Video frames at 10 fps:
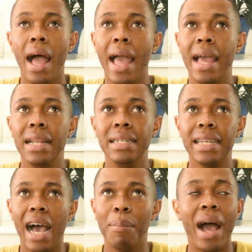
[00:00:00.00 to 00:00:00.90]
and
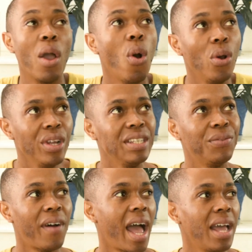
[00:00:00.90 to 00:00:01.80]
I always
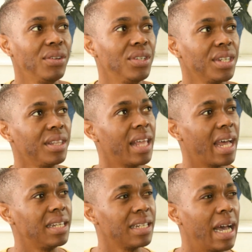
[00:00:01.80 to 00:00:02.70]
found
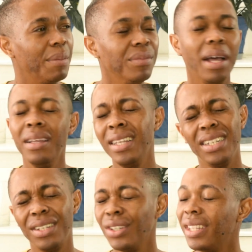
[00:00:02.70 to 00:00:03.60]
that
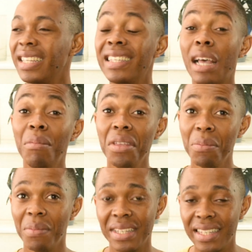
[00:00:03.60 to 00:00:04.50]
there's
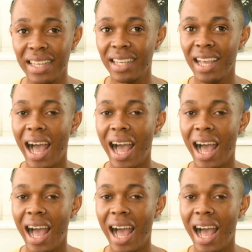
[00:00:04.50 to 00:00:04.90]
something missing.